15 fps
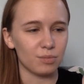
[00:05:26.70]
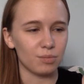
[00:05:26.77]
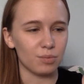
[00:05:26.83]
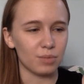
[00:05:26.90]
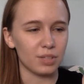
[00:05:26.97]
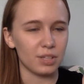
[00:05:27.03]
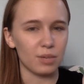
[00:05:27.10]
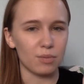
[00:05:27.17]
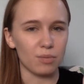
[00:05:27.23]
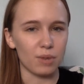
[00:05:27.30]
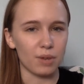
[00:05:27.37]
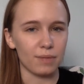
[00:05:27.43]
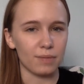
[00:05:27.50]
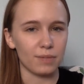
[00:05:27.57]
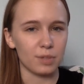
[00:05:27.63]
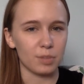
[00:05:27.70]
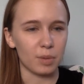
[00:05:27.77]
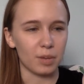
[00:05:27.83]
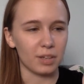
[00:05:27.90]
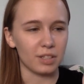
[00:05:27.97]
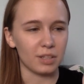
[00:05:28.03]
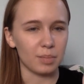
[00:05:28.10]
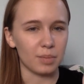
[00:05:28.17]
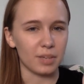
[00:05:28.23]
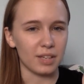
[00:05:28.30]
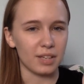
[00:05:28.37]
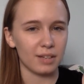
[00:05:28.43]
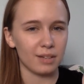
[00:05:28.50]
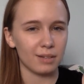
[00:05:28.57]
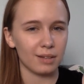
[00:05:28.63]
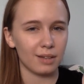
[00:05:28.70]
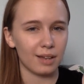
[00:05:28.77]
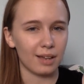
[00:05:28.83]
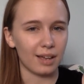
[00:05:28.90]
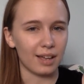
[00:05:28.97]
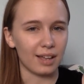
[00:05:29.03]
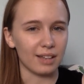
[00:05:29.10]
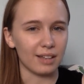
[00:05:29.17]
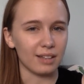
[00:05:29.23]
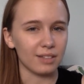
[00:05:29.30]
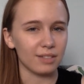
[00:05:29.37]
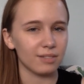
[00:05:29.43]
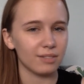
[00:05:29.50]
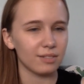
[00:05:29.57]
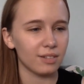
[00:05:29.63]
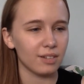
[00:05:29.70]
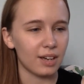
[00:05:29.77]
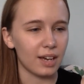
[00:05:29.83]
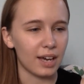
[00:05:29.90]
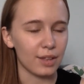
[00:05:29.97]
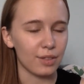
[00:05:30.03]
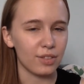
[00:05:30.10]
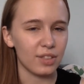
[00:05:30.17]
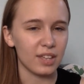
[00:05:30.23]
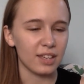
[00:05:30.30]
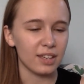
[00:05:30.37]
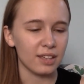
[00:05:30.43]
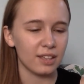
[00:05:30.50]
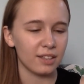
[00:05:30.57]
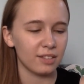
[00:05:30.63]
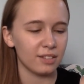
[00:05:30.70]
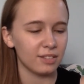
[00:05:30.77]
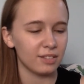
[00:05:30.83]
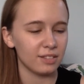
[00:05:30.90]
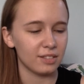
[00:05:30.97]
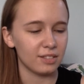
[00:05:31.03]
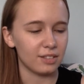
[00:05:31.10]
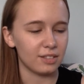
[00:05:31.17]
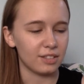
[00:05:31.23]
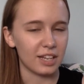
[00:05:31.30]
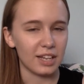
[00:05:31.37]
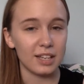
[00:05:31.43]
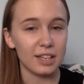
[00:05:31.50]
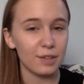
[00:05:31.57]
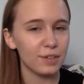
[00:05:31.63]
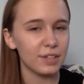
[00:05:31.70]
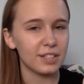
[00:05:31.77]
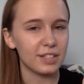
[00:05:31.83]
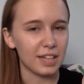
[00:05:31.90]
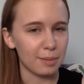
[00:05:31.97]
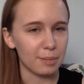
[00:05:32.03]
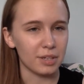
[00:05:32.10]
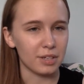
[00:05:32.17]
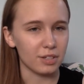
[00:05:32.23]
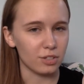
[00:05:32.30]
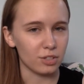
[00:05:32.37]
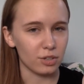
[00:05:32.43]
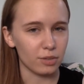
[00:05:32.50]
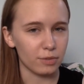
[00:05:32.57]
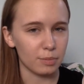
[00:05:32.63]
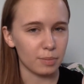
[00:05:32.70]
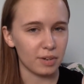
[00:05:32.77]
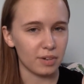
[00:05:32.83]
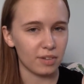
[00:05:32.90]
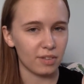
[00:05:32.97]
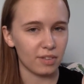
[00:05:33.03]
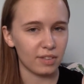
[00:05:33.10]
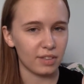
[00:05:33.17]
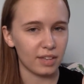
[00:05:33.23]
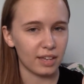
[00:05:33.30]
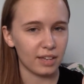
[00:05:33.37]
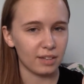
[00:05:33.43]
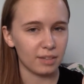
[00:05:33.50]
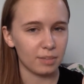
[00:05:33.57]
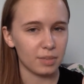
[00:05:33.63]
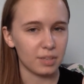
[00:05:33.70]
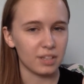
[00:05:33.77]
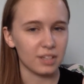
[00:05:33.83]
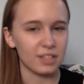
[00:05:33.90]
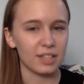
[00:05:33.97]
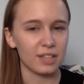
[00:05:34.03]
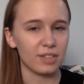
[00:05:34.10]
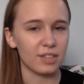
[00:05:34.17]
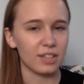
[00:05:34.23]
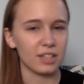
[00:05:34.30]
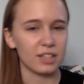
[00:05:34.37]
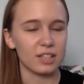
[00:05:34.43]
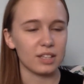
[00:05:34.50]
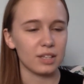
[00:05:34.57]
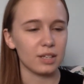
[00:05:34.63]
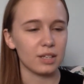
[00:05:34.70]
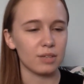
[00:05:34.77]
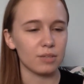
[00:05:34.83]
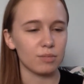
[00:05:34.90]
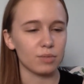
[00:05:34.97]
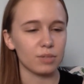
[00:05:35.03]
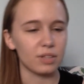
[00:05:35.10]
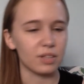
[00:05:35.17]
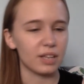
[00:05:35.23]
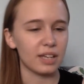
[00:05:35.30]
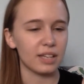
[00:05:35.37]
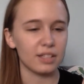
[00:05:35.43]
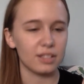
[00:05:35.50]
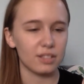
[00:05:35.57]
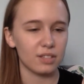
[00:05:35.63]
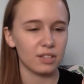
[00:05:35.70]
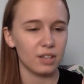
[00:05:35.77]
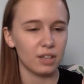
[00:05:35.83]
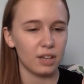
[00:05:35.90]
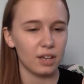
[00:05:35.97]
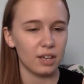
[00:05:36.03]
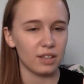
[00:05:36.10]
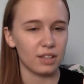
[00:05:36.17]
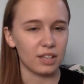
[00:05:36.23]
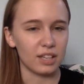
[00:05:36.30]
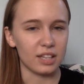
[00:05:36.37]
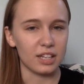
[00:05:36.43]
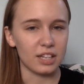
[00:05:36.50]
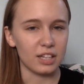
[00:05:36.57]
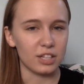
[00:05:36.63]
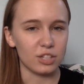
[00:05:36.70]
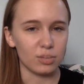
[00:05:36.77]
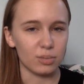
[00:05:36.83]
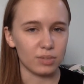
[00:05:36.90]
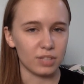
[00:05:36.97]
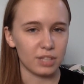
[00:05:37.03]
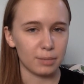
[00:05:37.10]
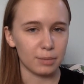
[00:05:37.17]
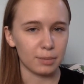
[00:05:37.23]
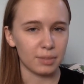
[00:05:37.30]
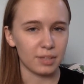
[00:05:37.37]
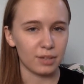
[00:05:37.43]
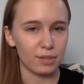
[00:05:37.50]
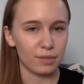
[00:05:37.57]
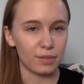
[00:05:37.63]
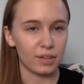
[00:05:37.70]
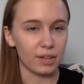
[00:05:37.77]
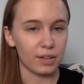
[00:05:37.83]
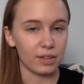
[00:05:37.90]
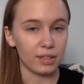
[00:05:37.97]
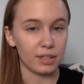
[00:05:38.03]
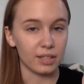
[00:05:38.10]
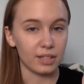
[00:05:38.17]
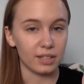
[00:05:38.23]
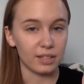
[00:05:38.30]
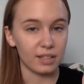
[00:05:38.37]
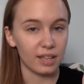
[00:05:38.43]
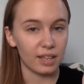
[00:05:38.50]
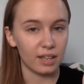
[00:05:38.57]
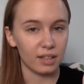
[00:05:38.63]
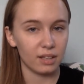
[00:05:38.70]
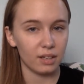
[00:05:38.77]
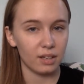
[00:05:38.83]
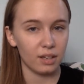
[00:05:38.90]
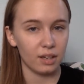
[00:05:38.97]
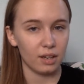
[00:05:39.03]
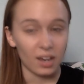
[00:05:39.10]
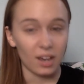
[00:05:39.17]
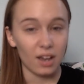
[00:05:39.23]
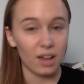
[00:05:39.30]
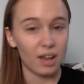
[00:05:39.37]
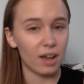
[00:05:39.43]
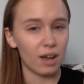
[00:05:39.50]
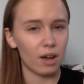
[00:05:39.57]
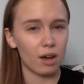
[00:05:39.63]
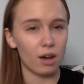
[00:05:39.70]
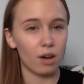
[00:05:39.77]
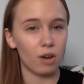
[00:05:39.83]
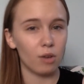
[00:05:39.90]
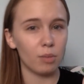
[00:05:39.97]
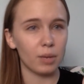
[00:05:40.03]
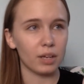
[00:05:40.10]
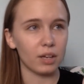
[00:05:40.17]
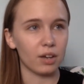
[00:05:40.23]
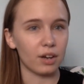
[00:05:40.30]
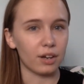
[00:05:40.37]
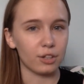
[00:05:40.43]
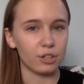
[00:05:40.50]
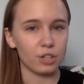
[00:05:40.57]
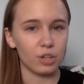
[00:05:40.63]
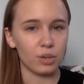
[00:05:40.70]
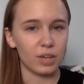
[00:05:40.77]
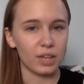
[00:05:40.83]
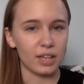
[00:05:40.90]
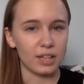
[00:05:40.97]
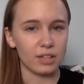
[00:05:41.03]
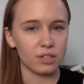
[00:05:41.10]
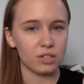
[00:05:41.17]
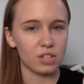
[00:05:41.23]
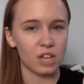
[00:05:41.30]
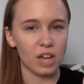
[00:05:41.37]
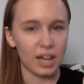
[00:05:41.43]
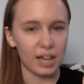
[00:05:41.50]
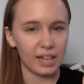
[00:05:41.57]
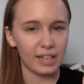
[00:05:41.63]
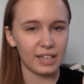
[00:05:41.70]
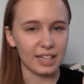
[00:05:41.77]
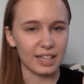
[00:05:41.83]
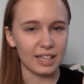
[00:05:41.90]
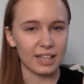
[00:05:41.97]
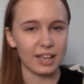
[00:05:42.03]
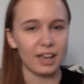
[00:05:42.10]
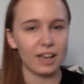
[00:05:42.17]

really rough spot to be in and I think da- even Damon deserves better than that because I think he realized that he needed to redeem himself and I think he did that. Oh my gosh. Okay, Tiny